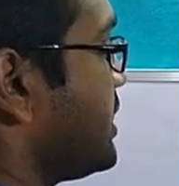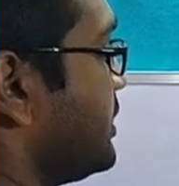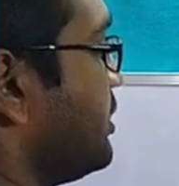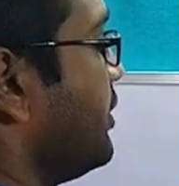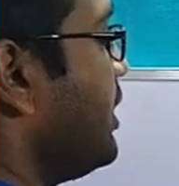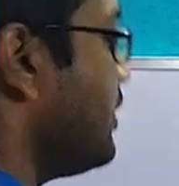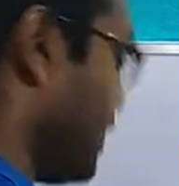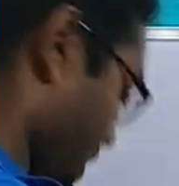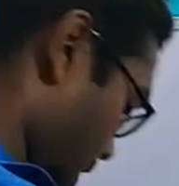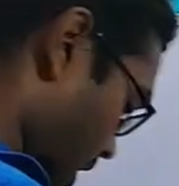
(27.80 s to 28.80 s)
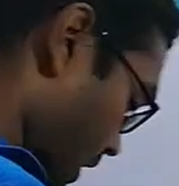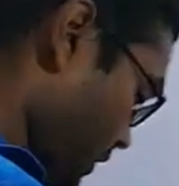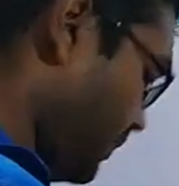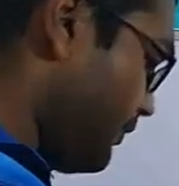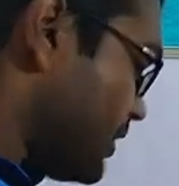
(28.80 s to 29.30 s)
set theory. In
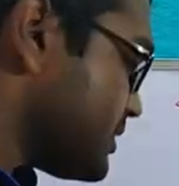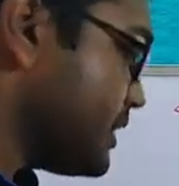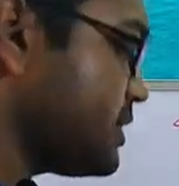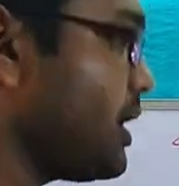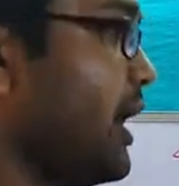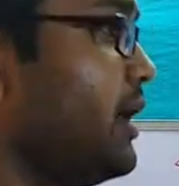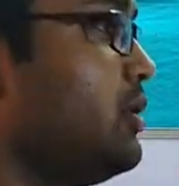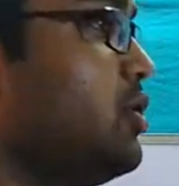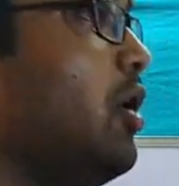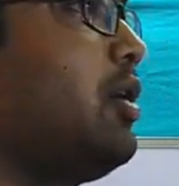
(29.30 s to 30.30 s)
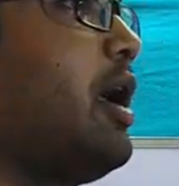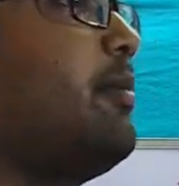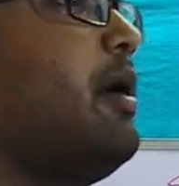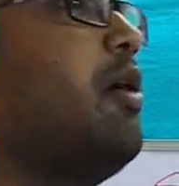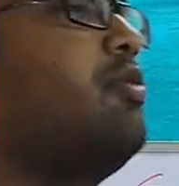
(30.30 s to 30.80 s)
the previous lecture, I talked
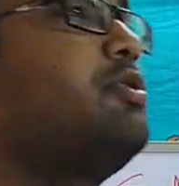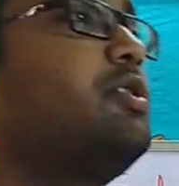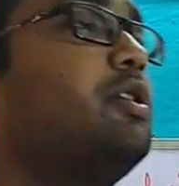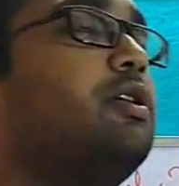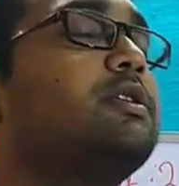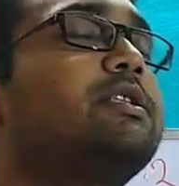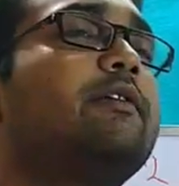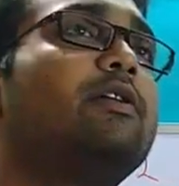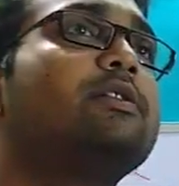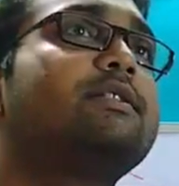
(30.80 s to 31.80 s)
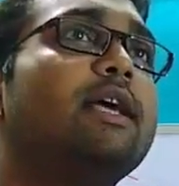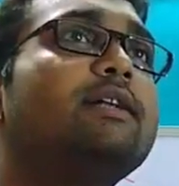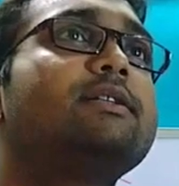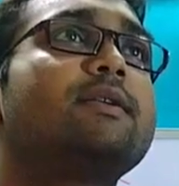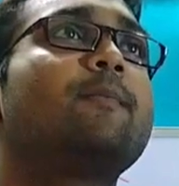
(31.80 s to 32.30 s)
about uh, several
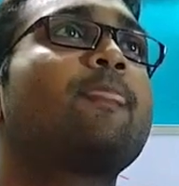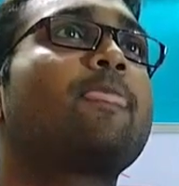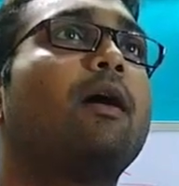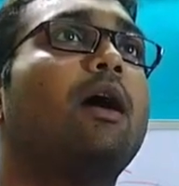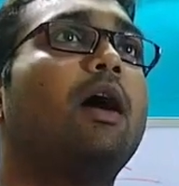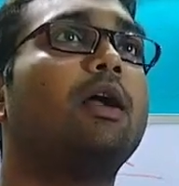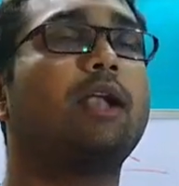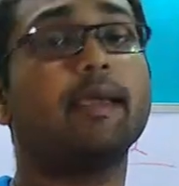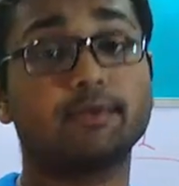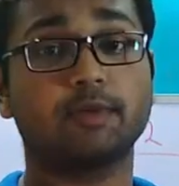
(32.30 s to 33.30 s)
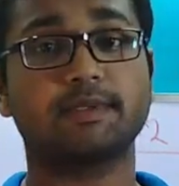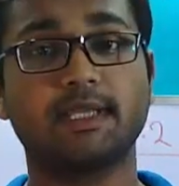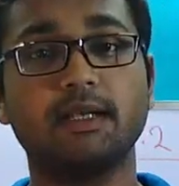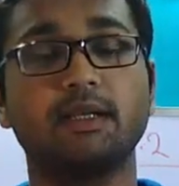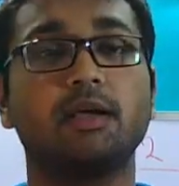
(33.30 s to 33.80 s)
sets, uh, types of
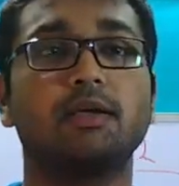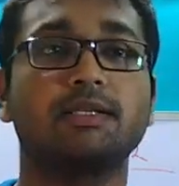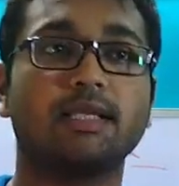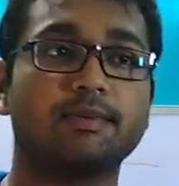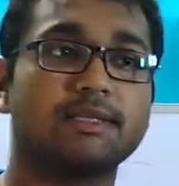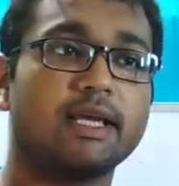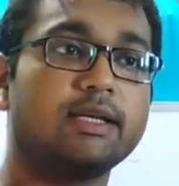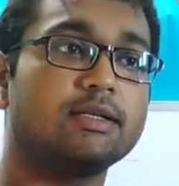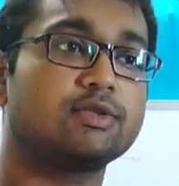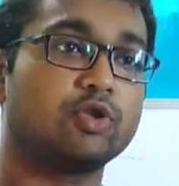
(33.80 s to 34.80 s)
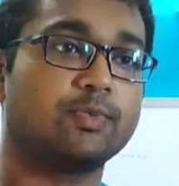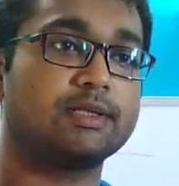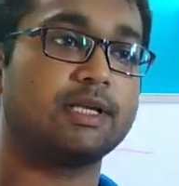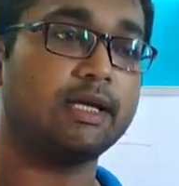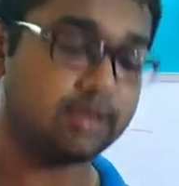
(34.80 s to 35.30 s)
set, subset,
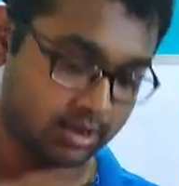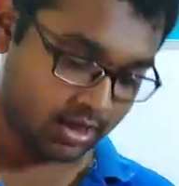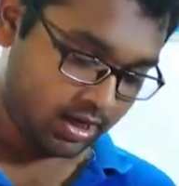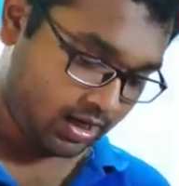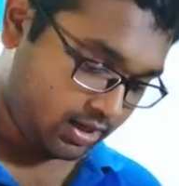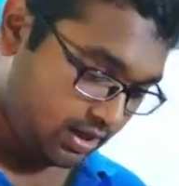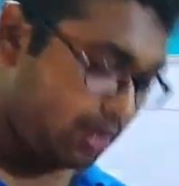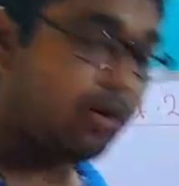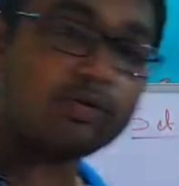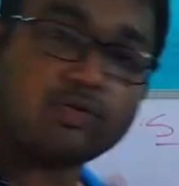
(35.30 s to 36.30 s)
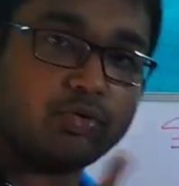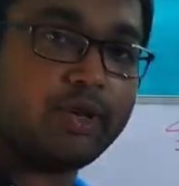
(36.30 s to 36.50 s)
superset. Now